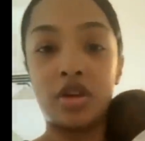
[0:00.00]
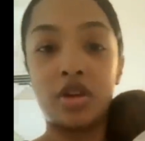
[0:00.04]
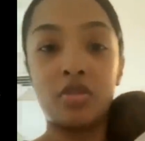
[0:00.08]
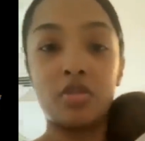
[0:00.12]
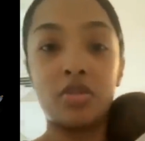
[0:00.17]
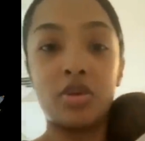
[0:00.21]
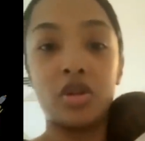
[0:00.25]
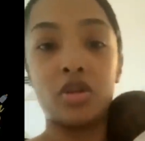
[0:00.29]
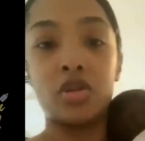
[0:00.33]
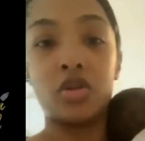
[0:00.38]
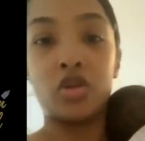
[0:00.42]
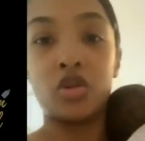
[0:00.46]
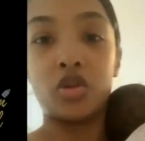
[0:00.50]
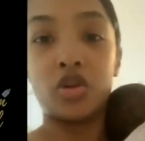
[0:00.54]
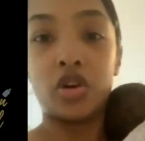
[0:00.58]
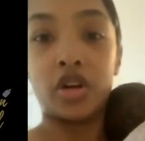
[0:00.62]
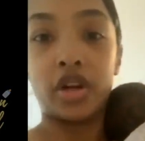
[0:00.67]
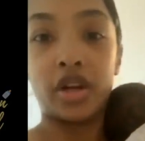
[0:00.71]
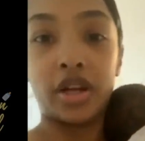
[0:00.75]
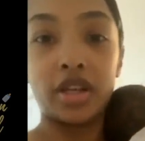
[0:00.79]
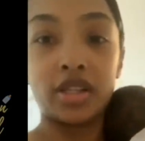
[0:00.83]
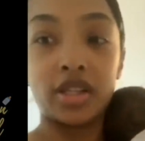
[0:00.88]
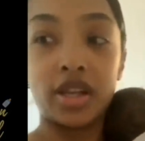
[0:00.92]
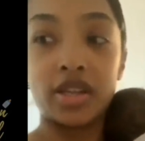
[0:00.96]
their umbilical
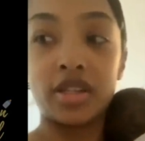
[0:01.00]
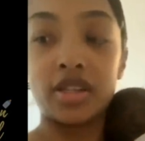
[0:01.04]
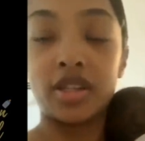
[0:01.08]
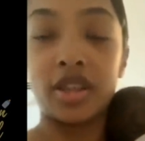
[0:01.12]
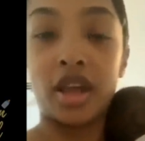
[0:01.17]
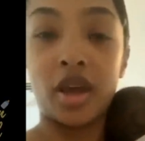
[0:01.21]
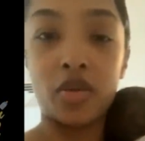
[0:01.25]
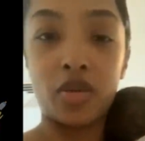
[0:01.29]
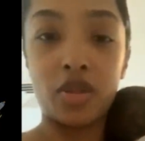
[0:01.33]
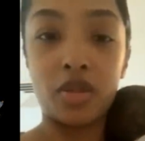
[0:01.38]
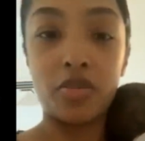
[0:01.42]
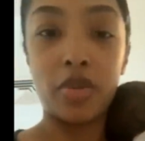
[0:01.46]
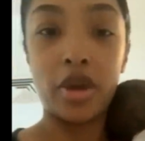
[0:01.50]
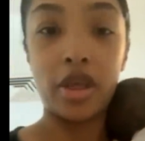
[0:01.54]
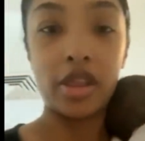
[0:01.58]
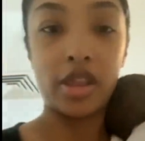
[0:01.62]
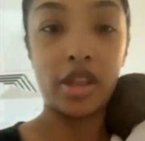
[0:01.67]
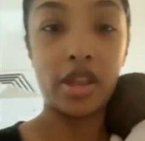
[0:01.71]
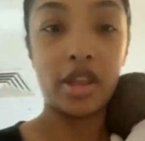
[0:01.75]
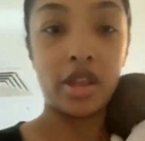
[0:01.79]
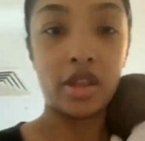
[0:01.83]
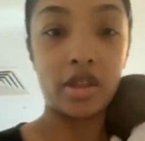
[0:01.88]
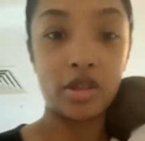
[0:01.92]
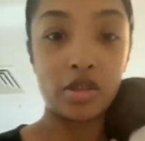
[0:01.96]
cord because I did that with
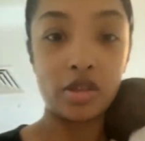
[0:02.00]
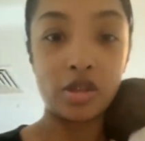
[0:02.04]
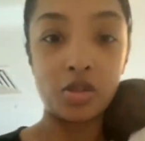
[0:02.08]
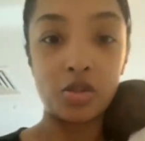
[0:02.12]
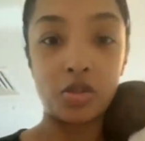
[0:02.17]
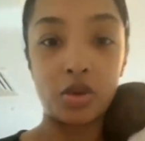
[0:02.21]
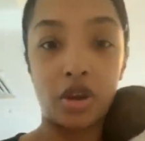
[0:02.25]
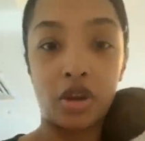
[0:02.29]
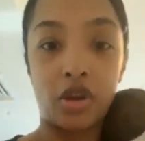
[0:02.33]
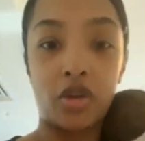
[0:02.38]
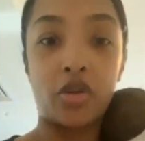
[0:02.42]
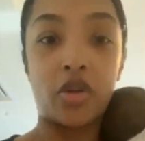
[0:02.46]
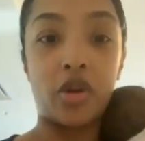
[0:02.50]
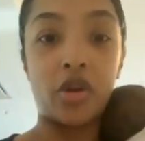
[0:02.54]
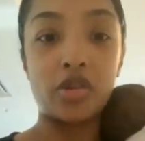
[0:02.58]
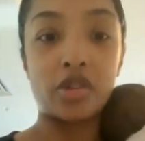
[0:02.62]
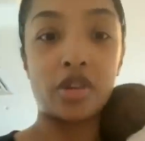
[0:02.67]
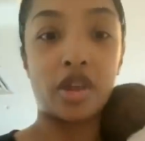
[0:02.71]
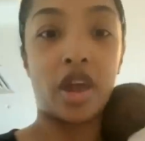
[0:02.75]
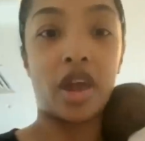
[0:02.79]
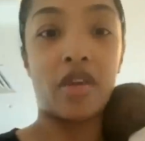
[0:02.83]
Melody and it's pretty gross.